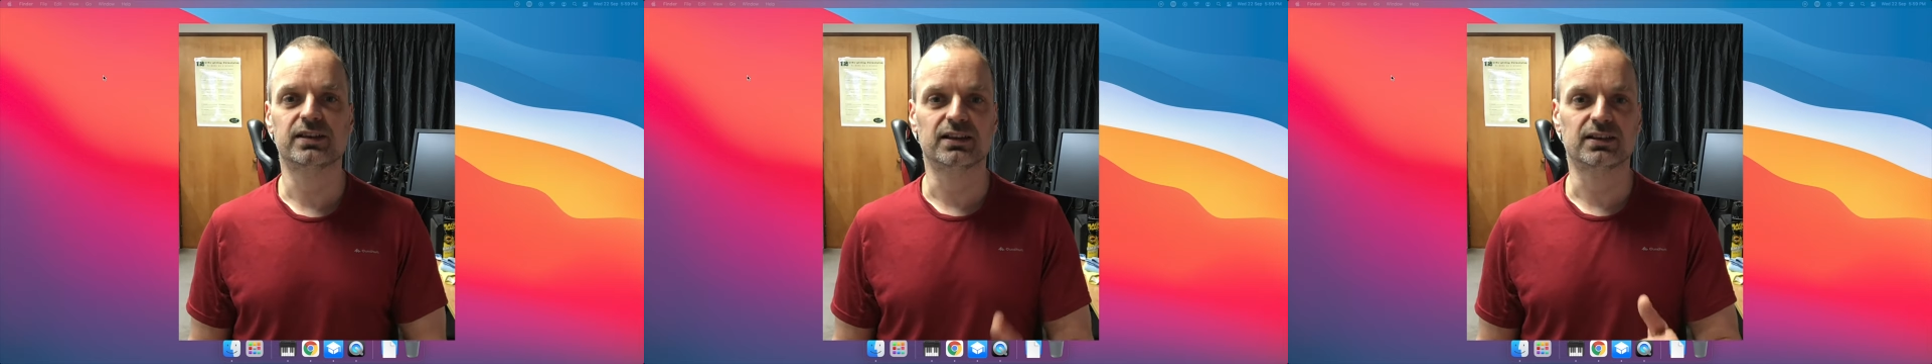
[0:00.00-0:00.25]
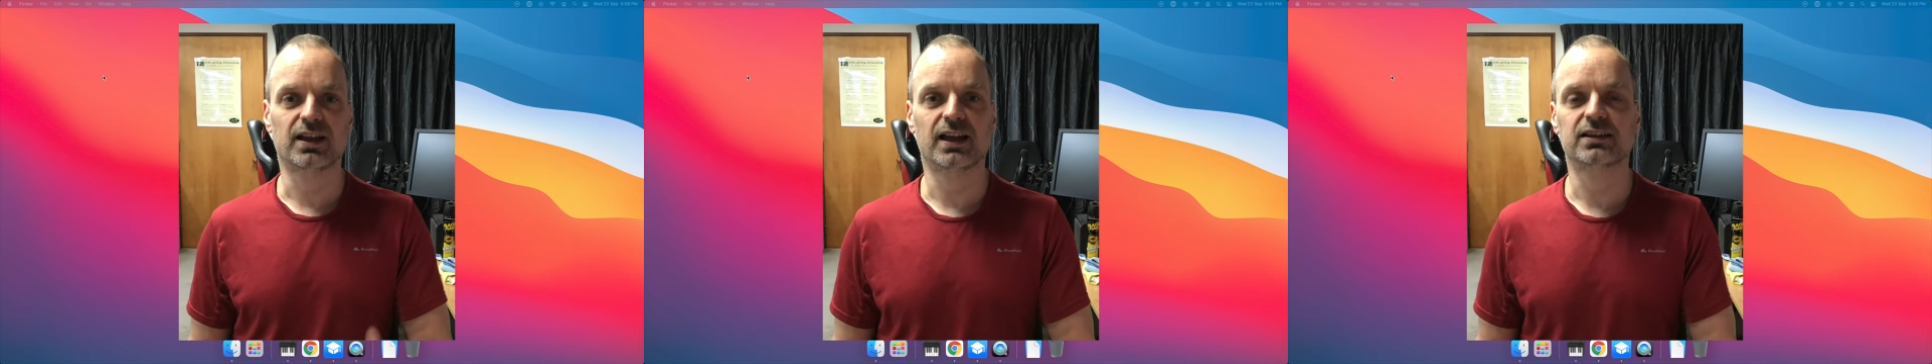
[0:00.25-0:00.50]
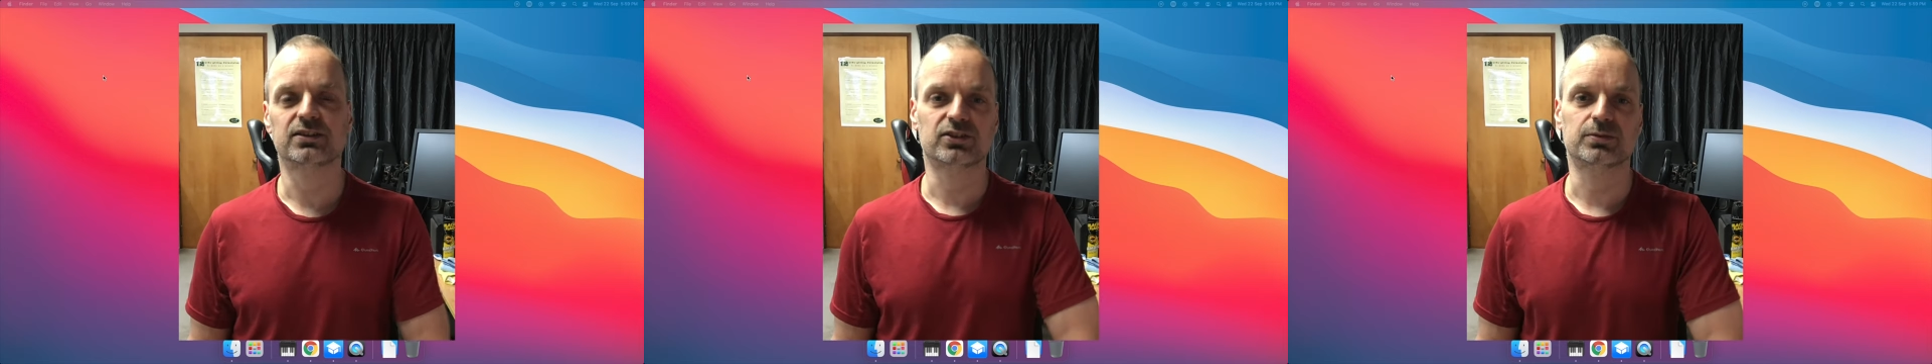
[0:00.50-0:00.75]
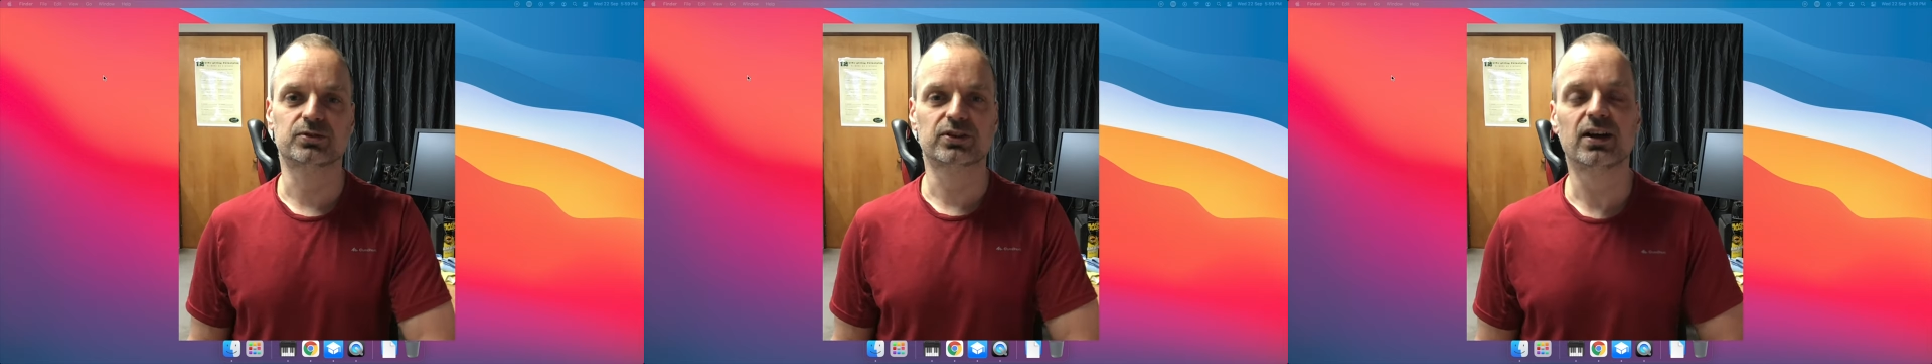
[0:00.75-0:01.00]
hit like and
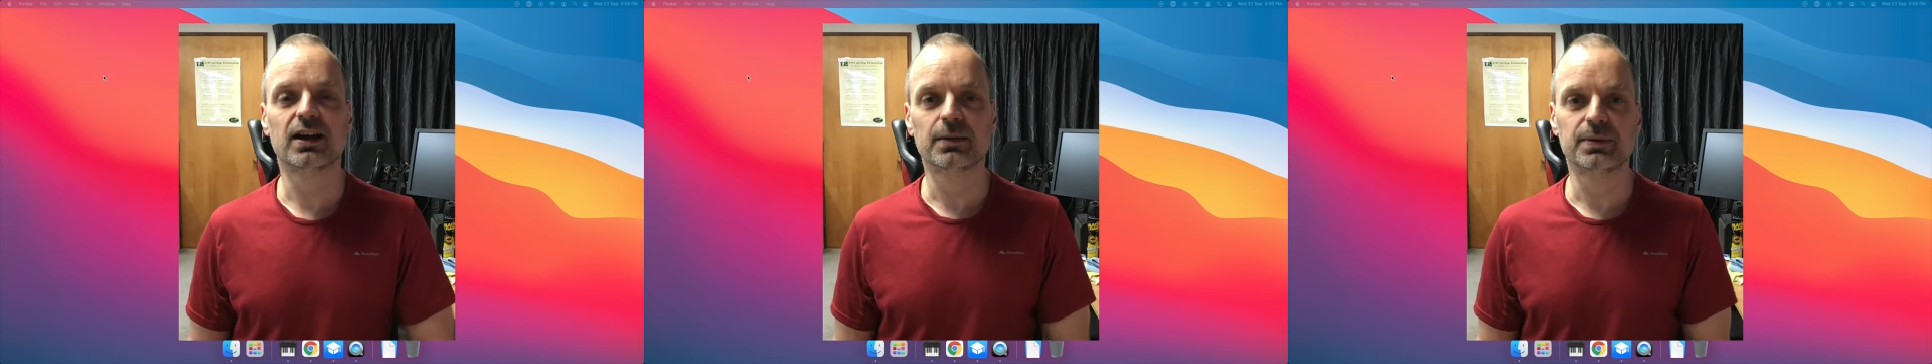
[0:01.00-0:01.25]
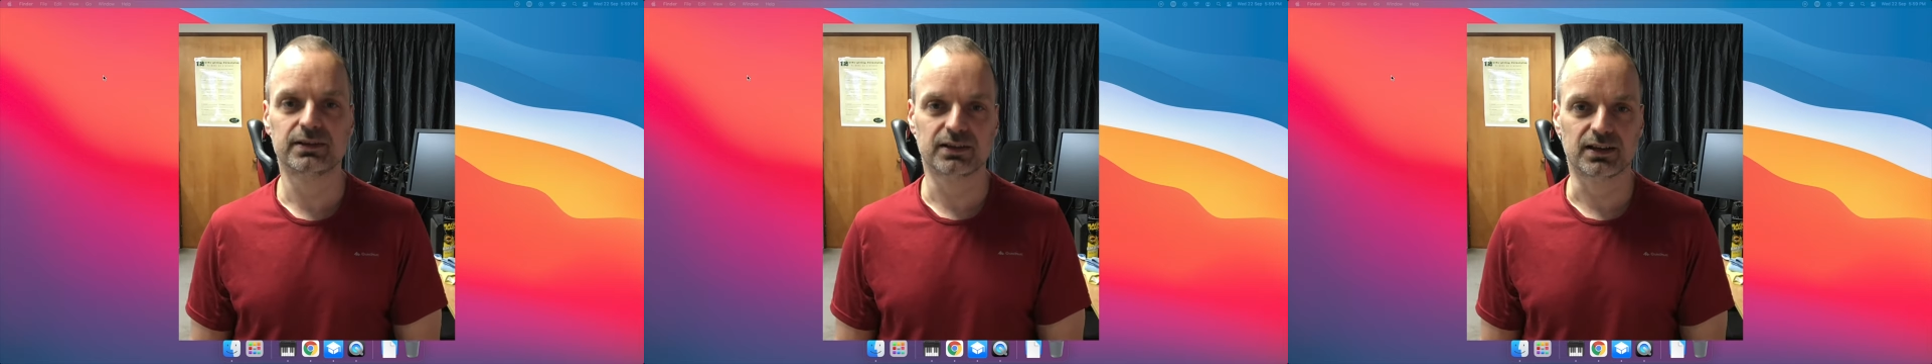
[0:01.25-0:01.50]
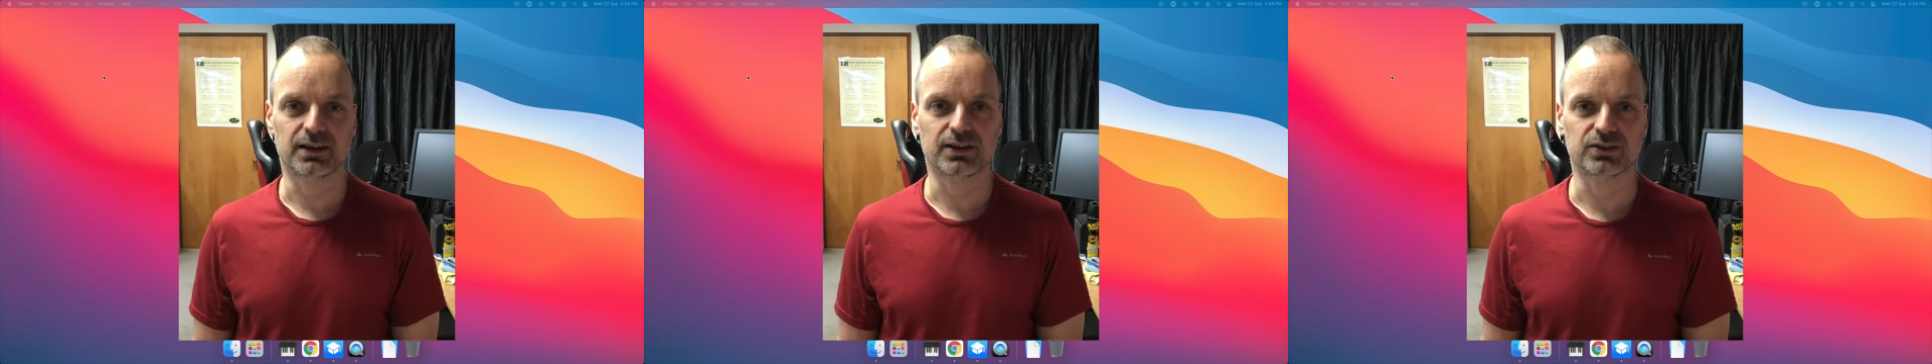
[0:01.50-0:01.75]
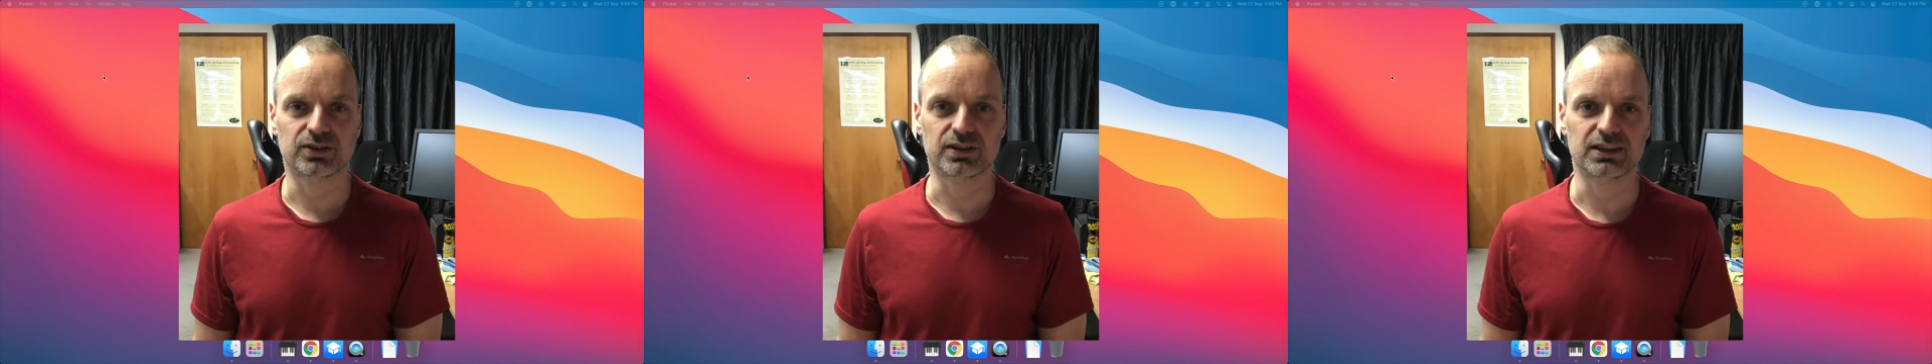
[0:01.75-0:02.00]
subscribe uh,
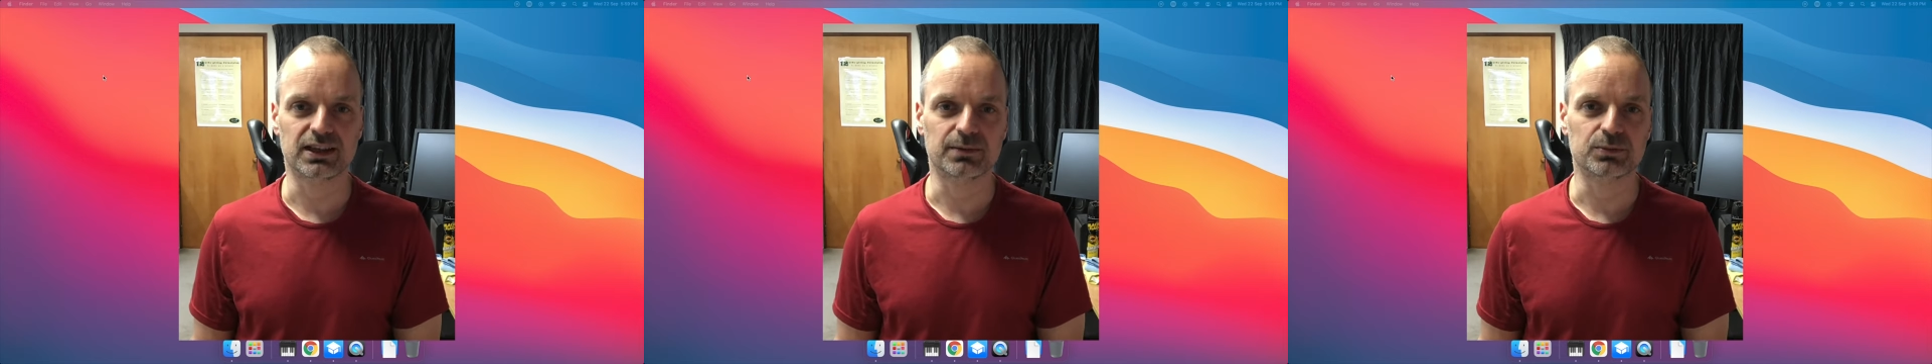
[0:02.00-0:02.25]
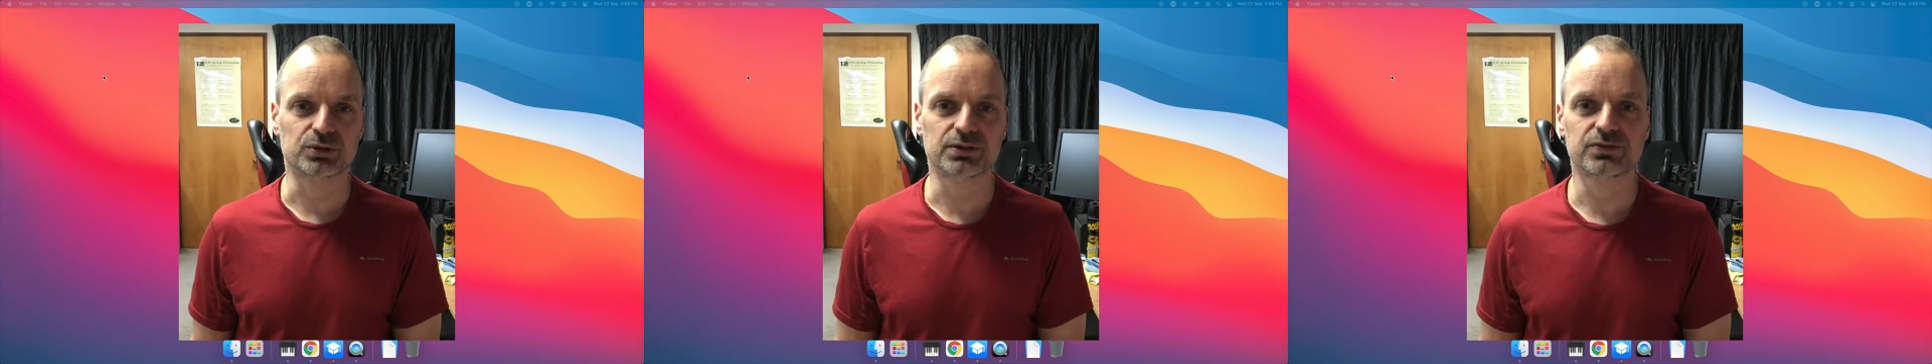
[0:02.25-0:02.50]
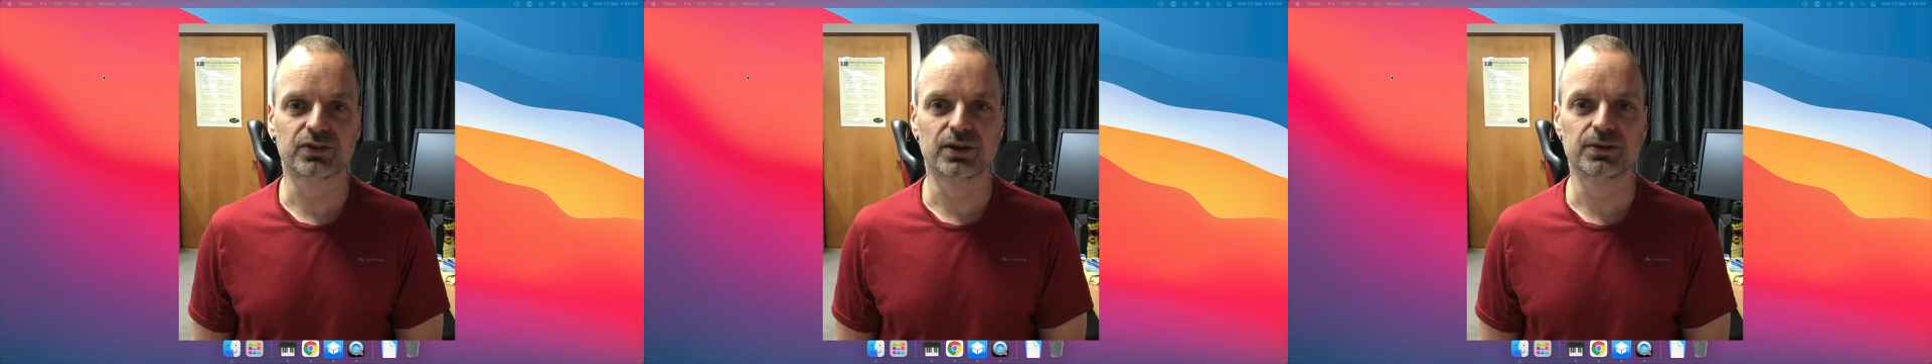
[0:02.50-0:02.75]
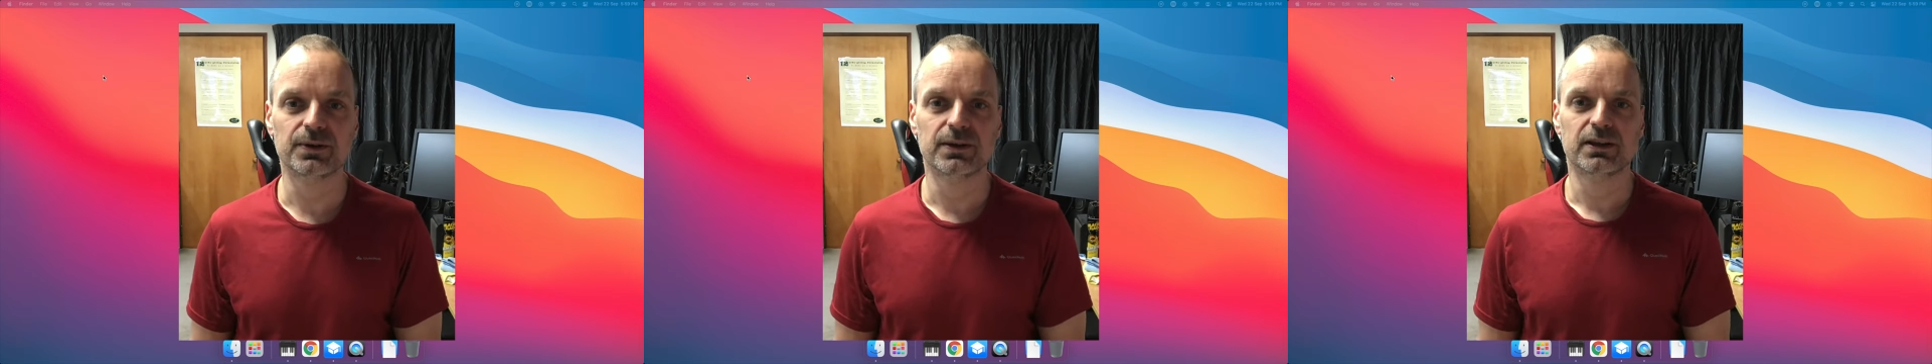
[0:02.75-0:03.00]
so you can get more info.